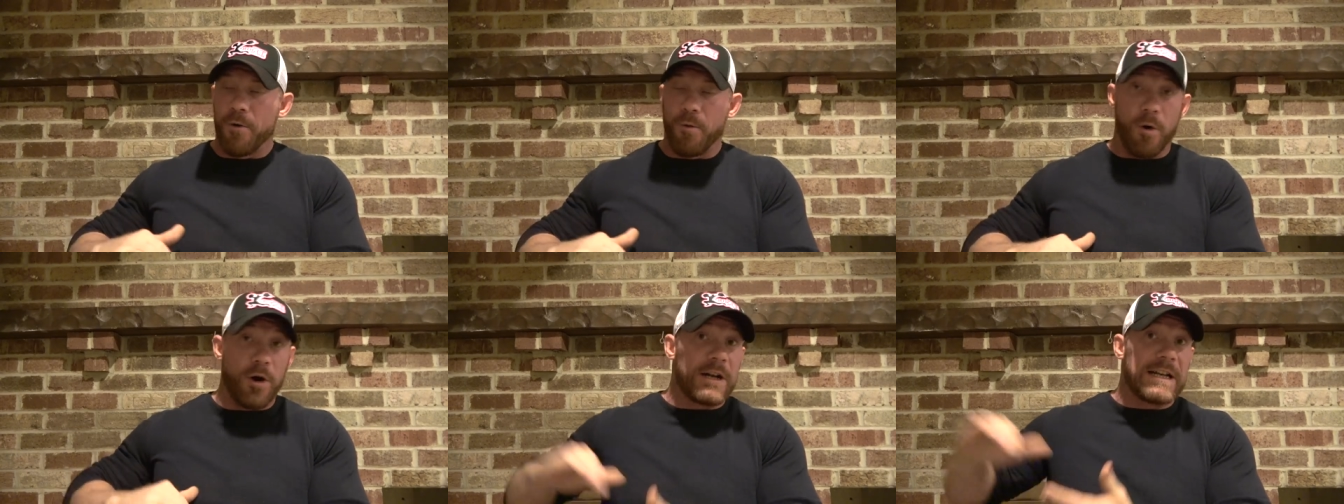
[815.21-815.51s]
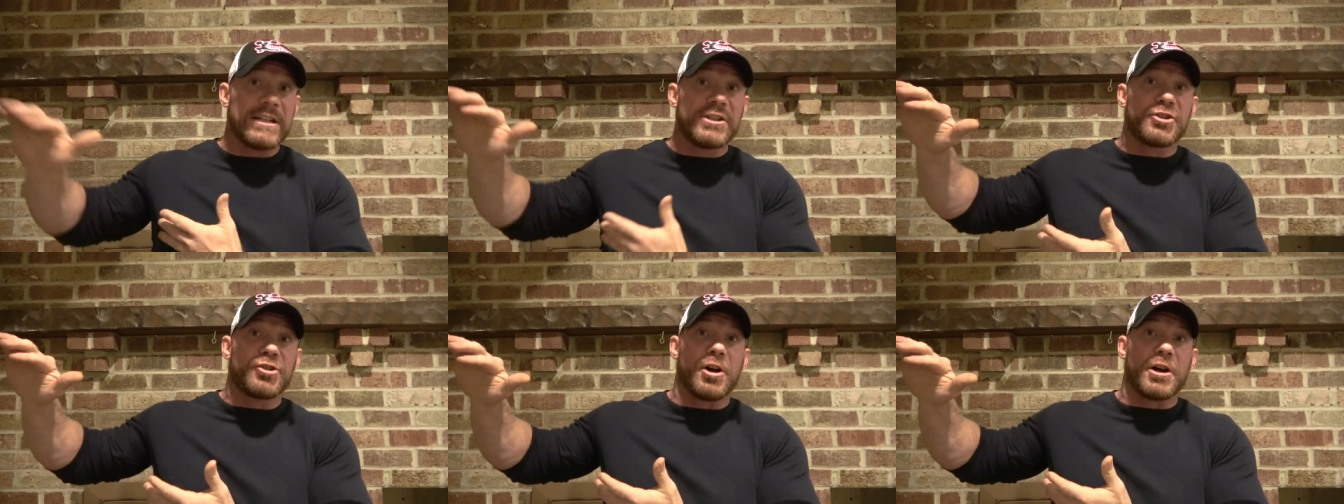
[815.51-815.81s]

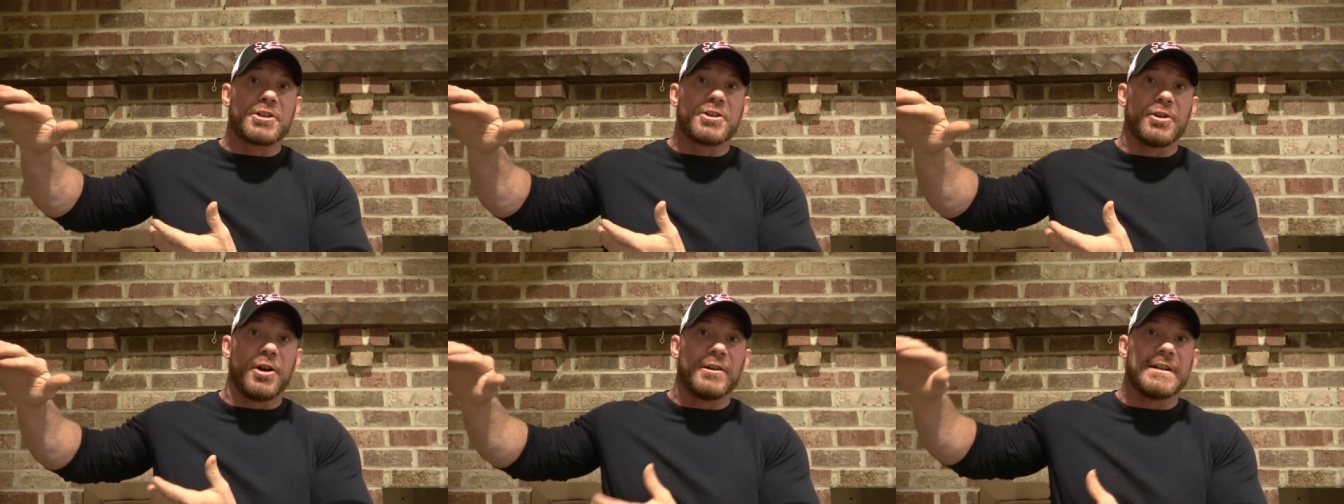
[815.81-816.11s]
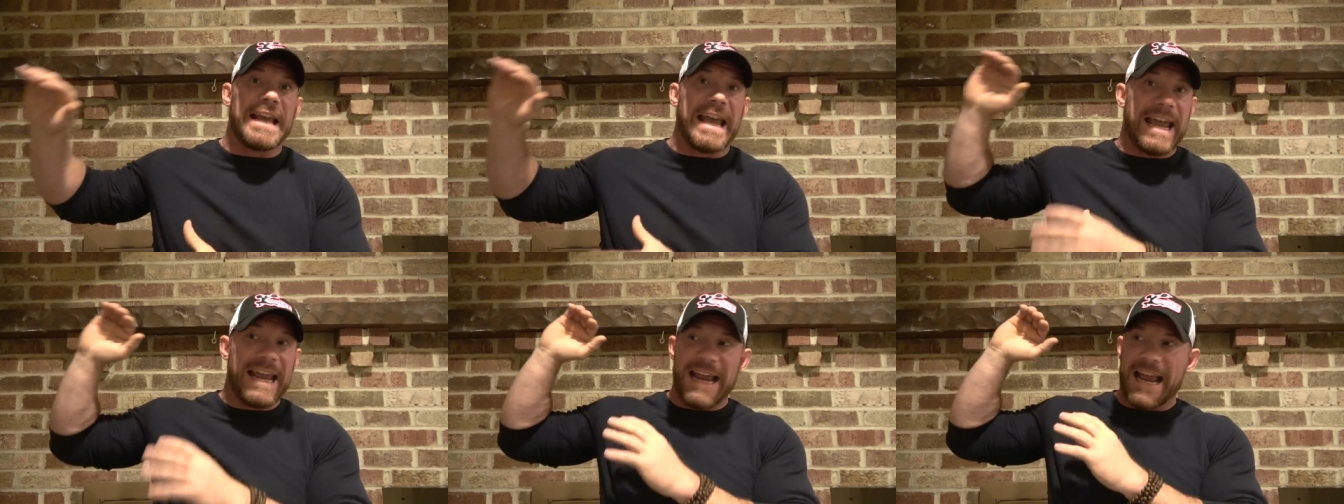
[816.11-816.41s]
work construction
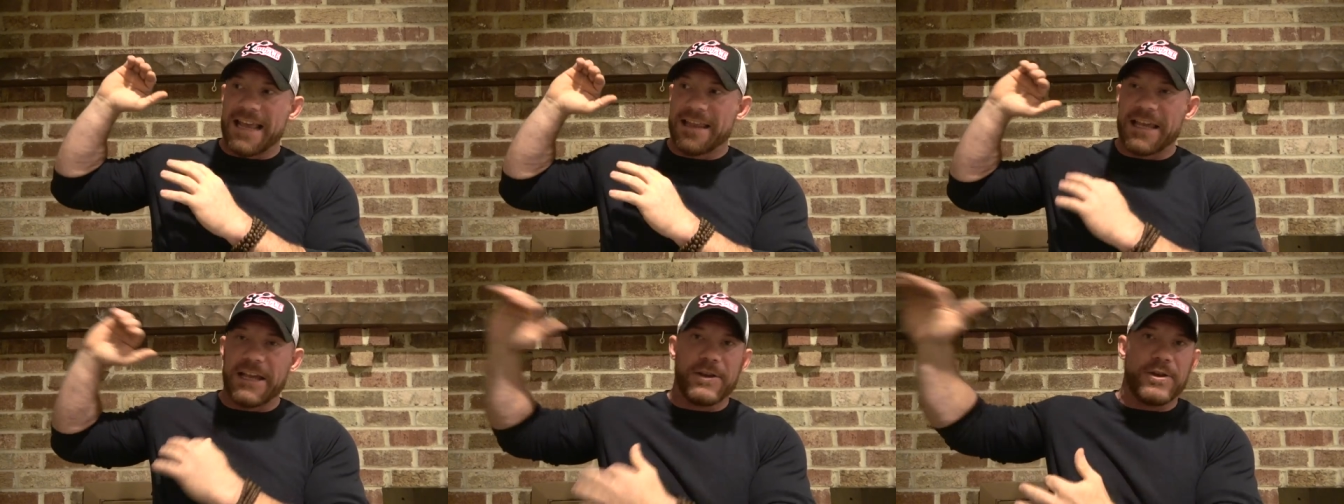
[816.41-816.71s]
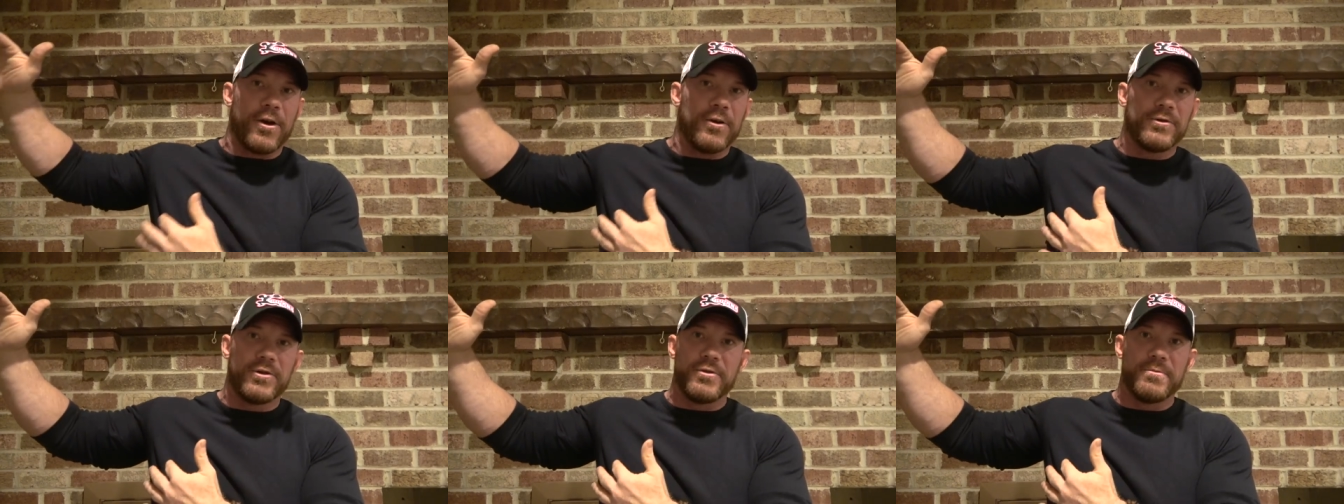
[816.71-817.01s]
all day and then
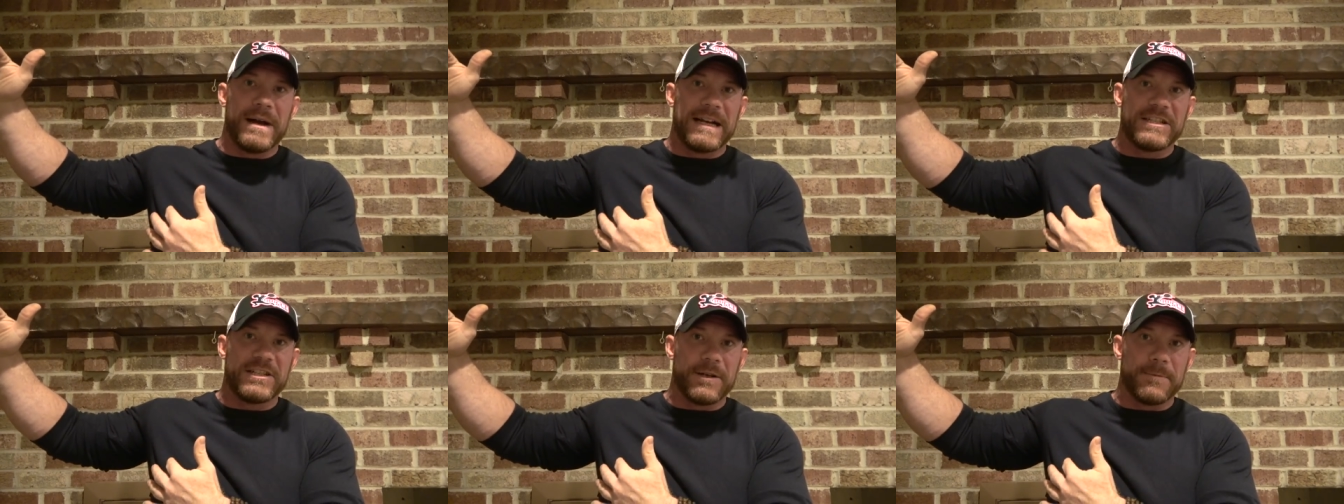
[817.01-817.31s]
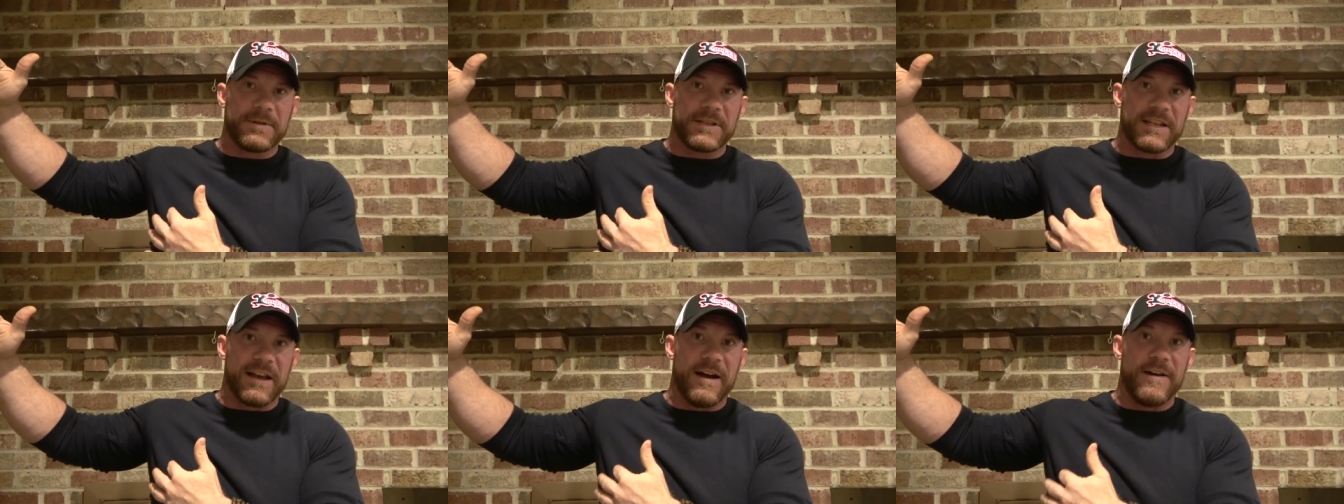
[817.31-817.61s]
go do my
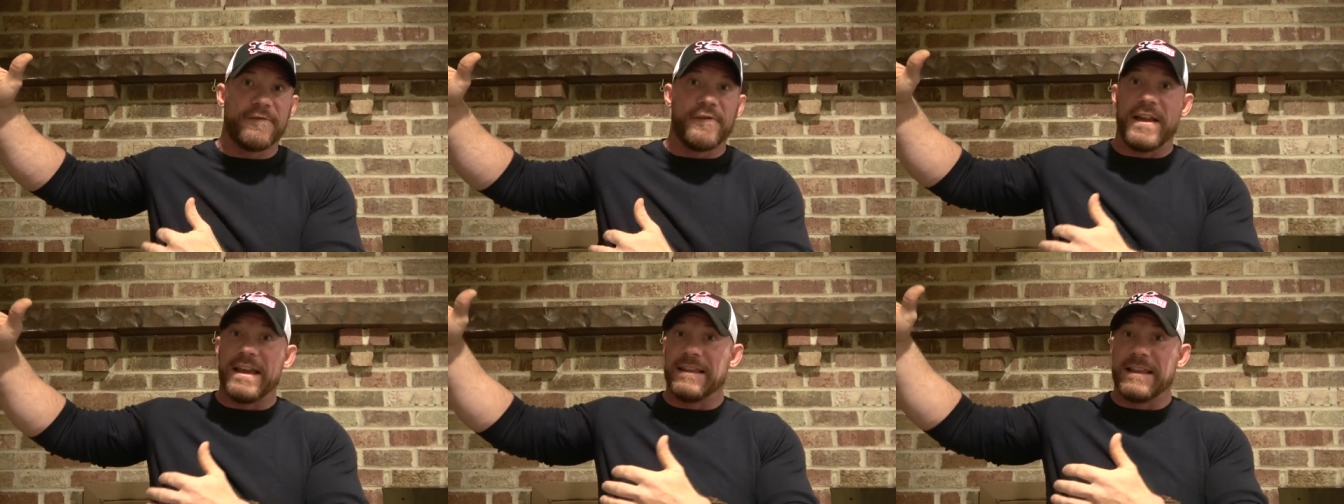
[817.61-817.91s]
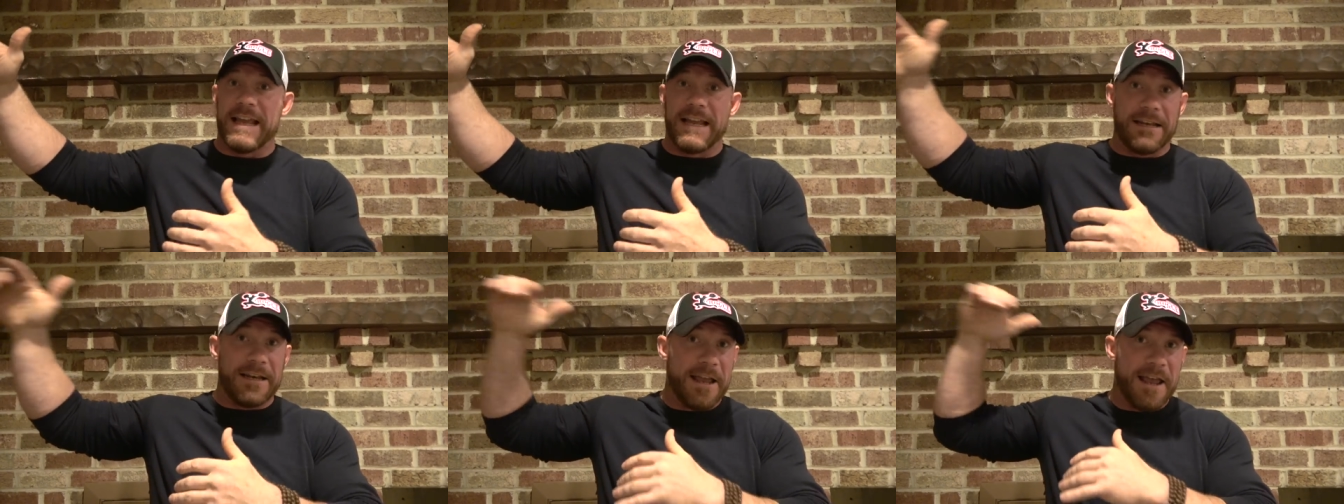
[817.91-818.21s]
gym stuff
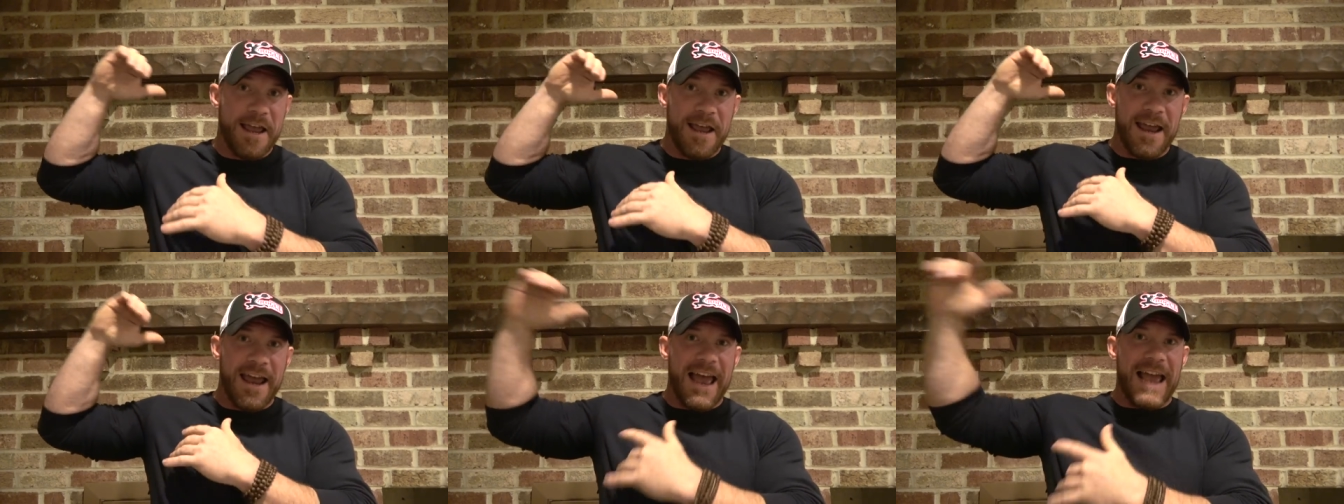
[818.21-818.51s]
and then